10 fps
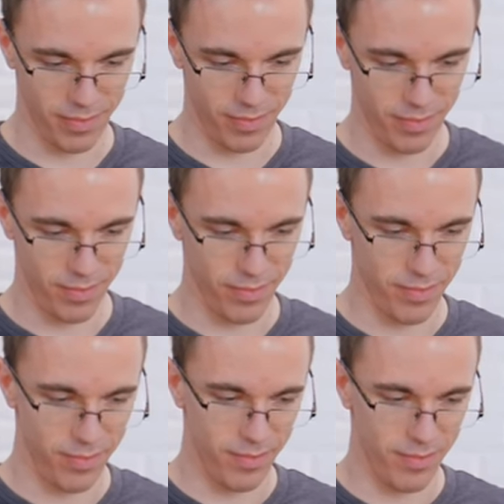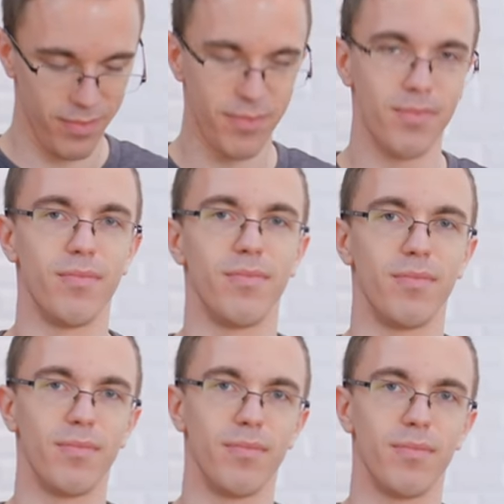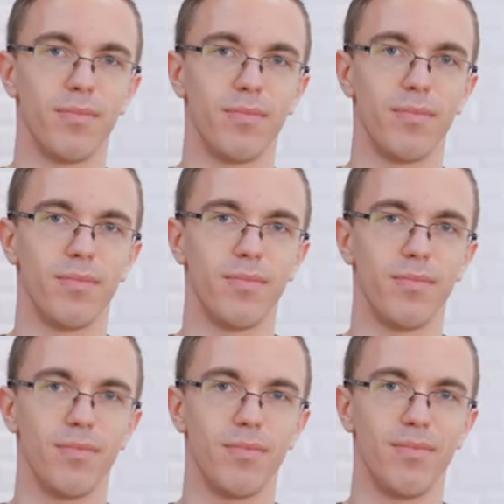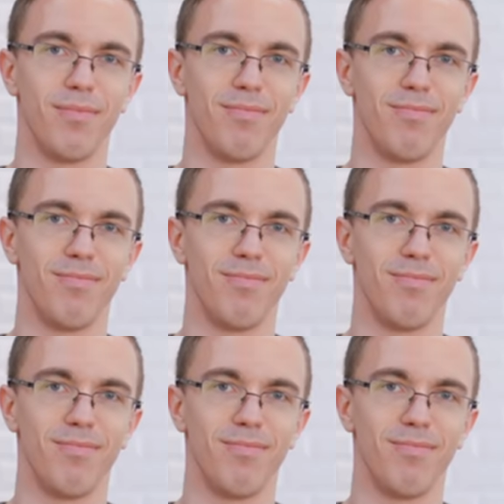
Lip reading: [no speech]